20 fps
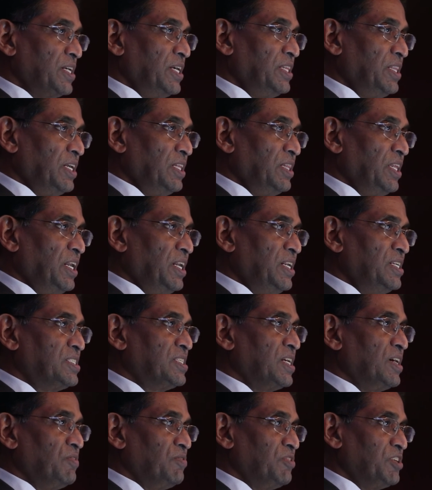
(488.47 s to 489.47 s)
I think they
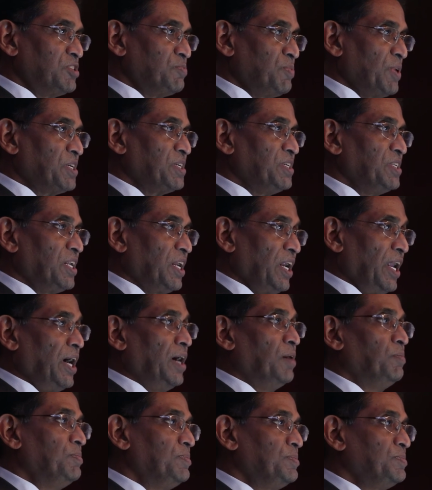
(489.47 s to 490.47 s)
deserve a special
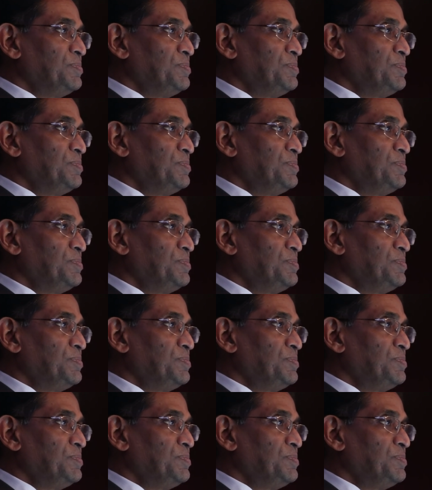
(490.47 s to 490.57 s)
clap.